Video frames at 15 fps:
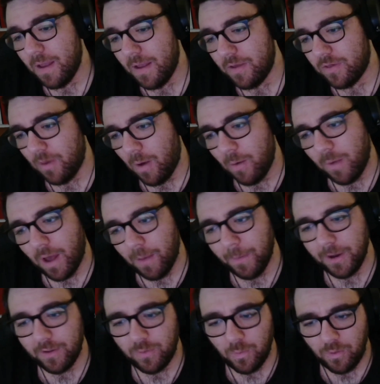So I'm
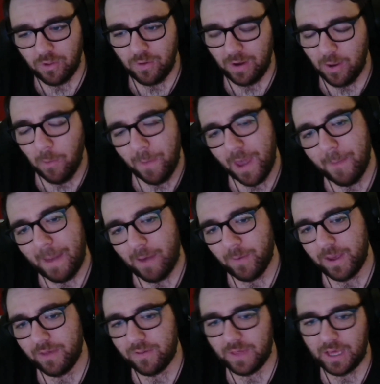going to talk to you a little bit about
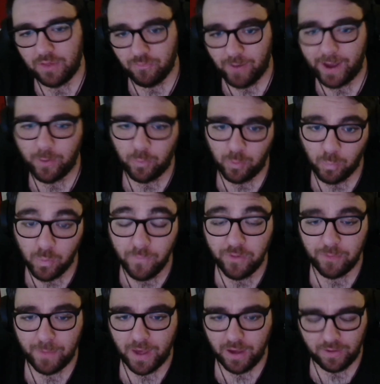his record at
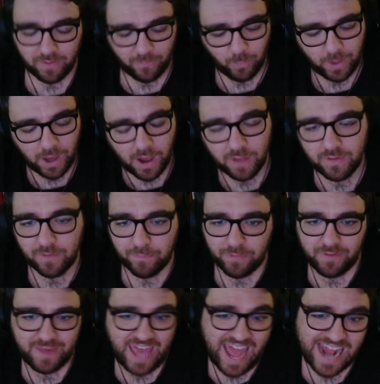Wolfsburg. So if we are to
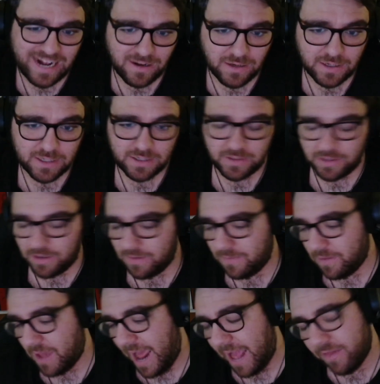pretend that
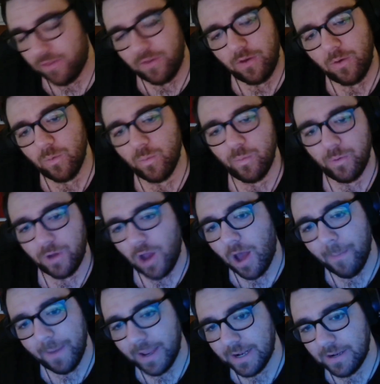Hasenhüttl would
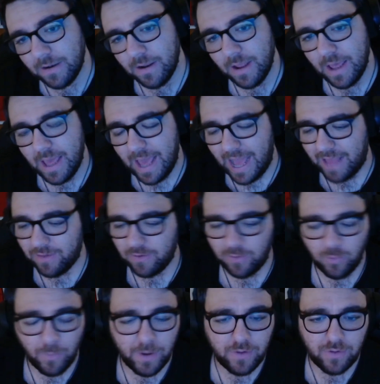come in as an
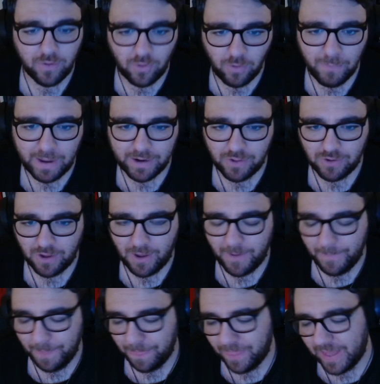almost new
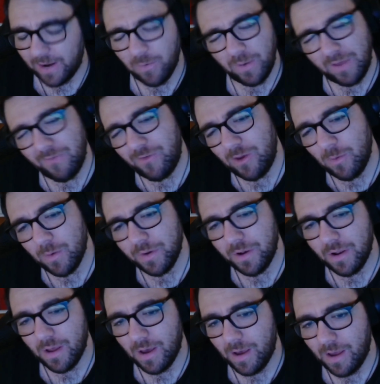manager, then I'll give
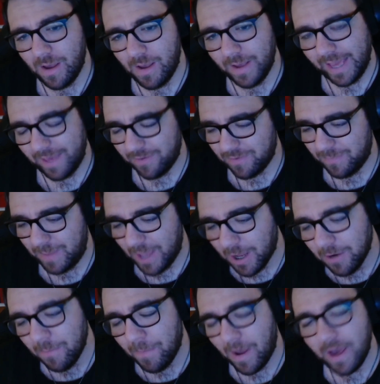you I guess, the
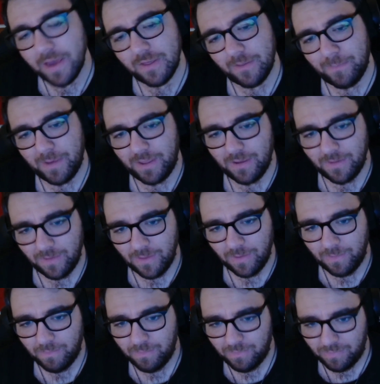unbiased opinion
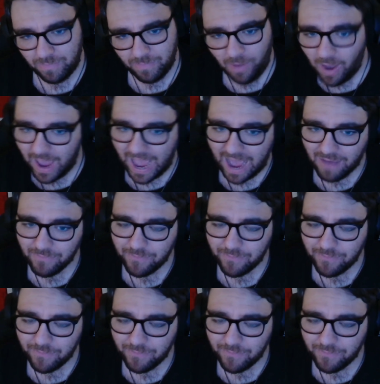that I have.